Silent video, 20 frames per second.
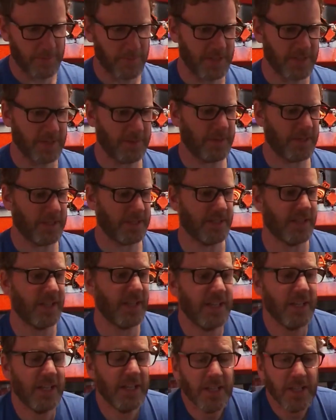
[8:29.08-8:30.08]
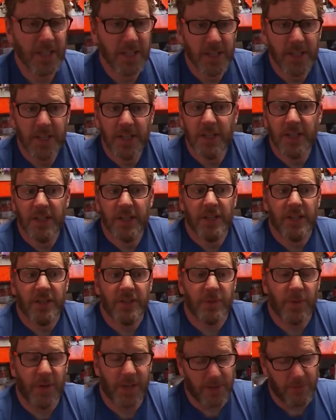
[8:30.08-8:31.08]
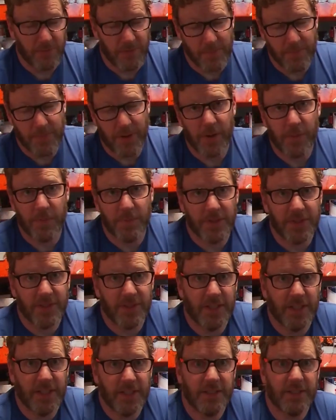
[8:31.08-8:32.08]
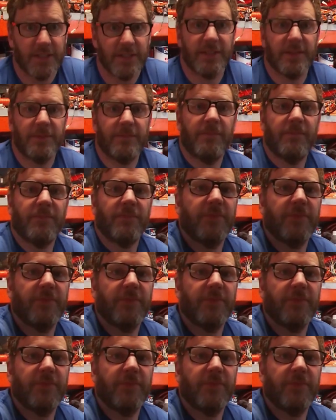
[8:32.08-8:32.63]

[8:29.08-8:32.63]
other bits and pieces. So I can repurpose these,